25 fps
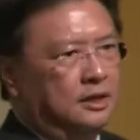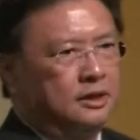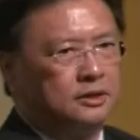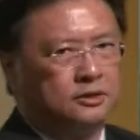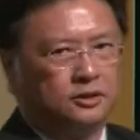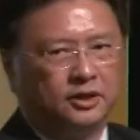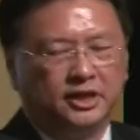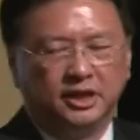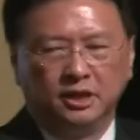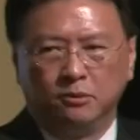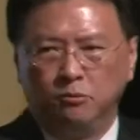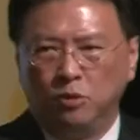
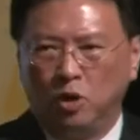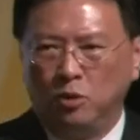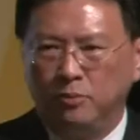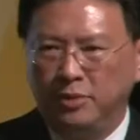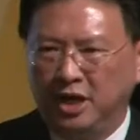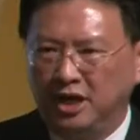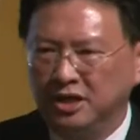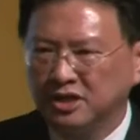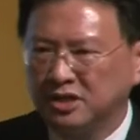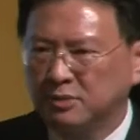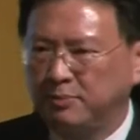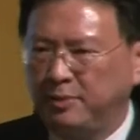So in the
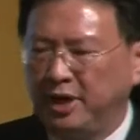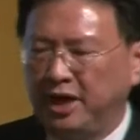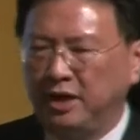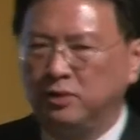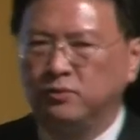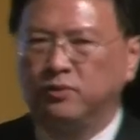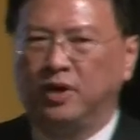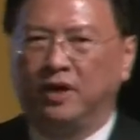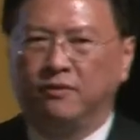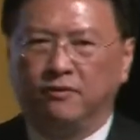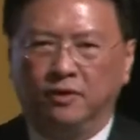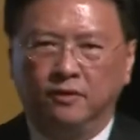mobile
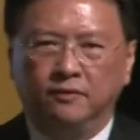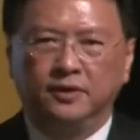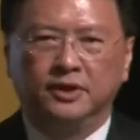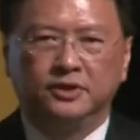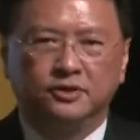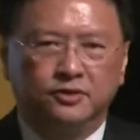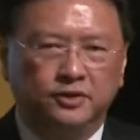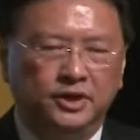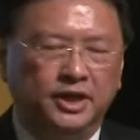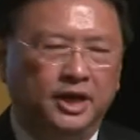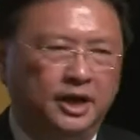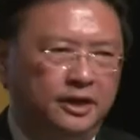space, we have over
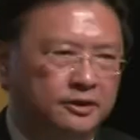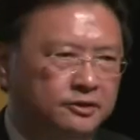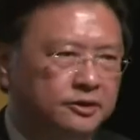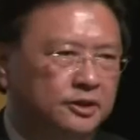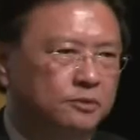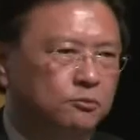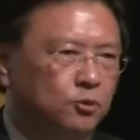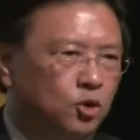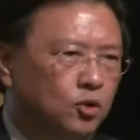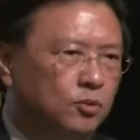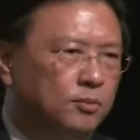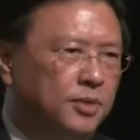
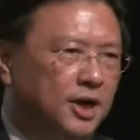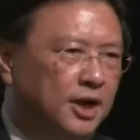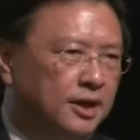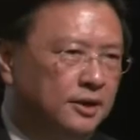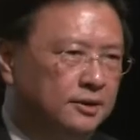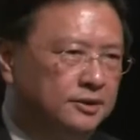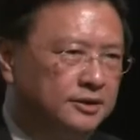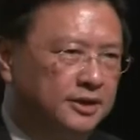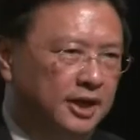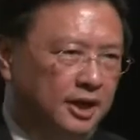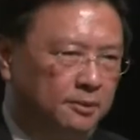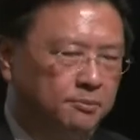300
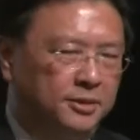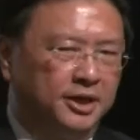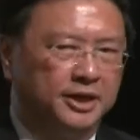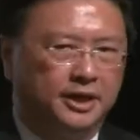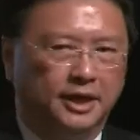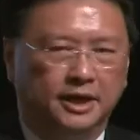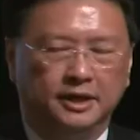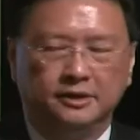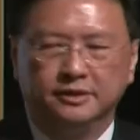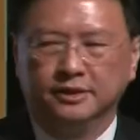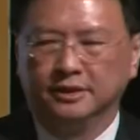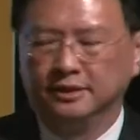mobile
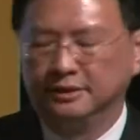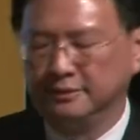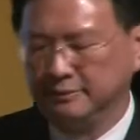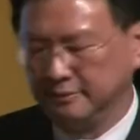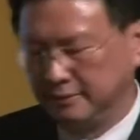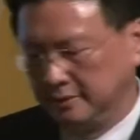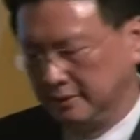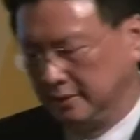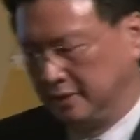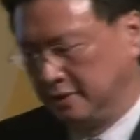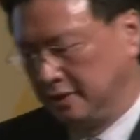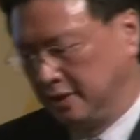applications.
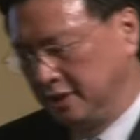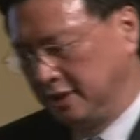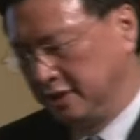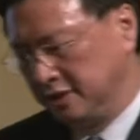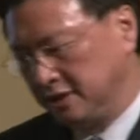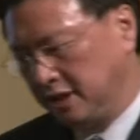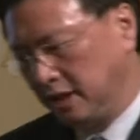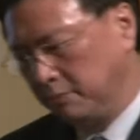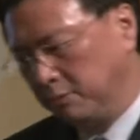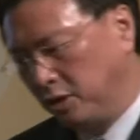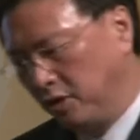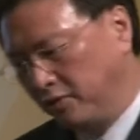
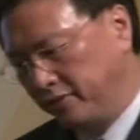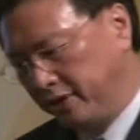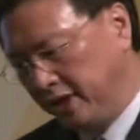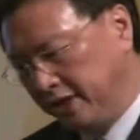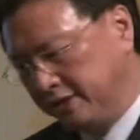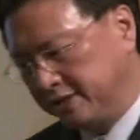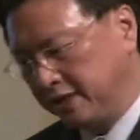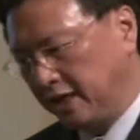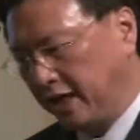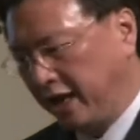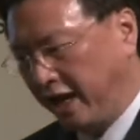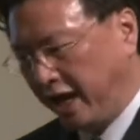Some of
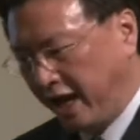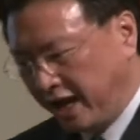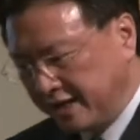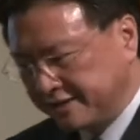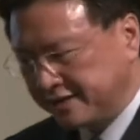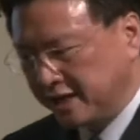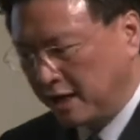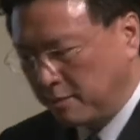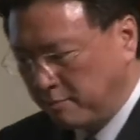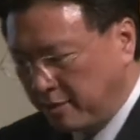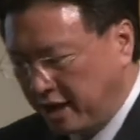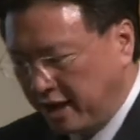these are
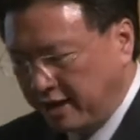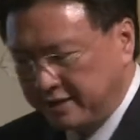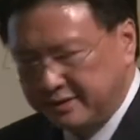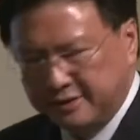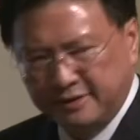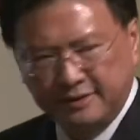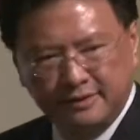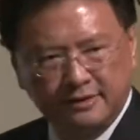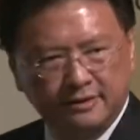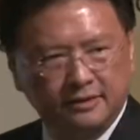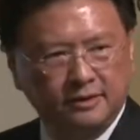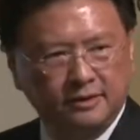SMS,